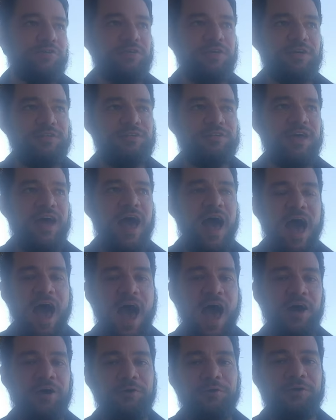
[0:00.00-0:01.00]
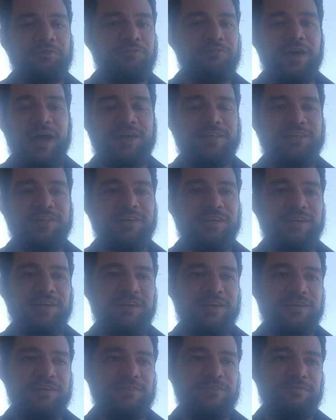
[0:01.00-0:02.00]
just how affected it
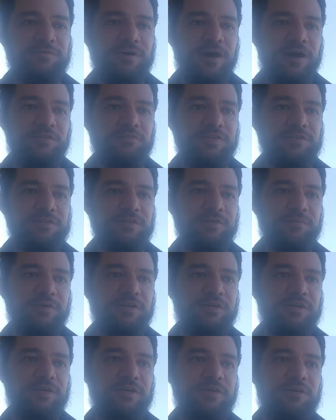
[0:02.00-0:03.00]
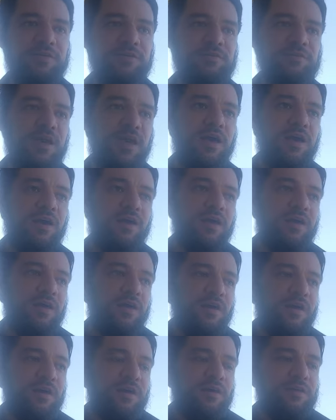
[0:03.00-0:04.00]
is, obviously, because
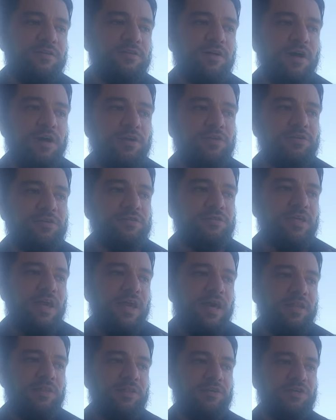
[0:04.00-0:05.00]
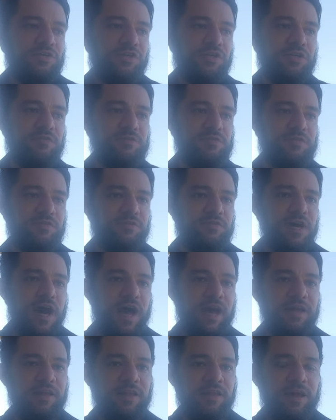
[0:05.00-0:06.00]
to understand the shifts of
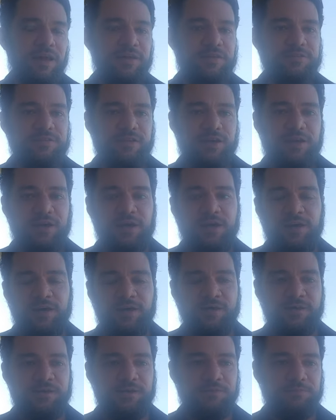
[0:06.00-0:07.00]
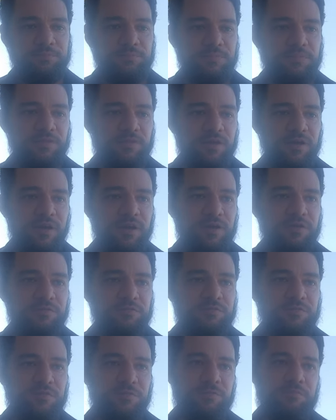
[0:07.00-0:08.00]
dialect and
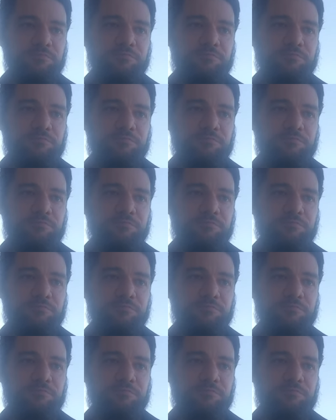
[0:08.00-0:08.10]
of